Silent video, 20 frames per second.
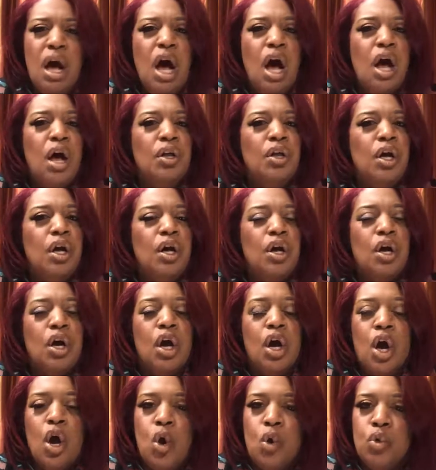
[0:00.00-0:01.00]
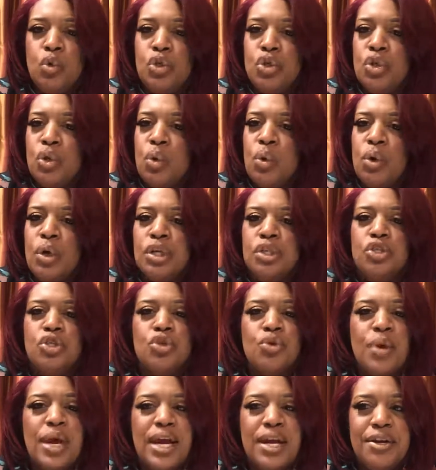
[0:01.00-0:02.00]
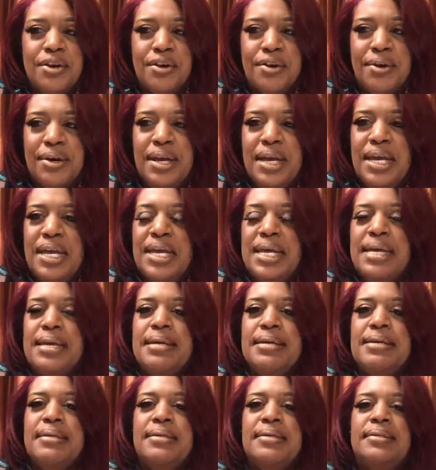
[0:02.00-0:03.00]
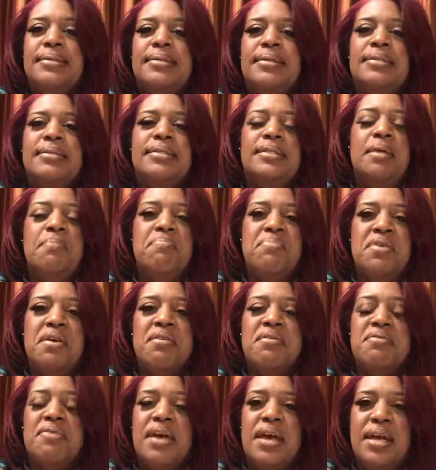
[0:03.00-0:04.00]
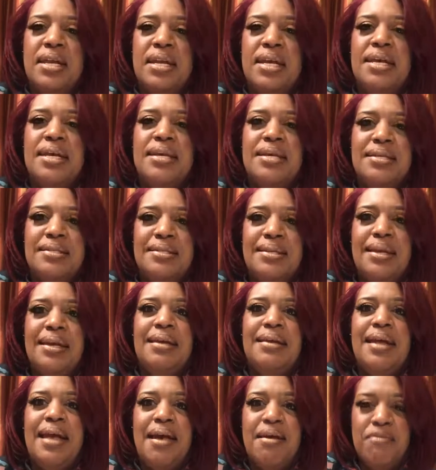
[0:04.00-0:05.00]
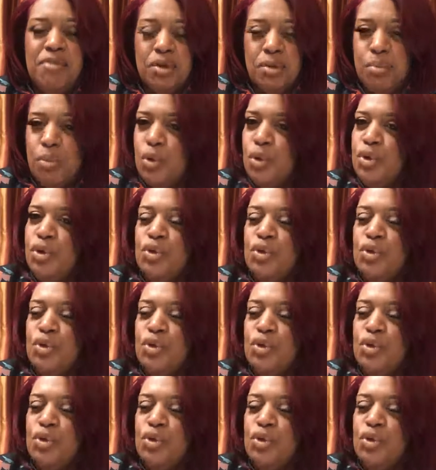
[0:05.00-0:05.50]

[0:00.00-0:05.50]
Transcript: a coach or a trainer is something that is inevitable.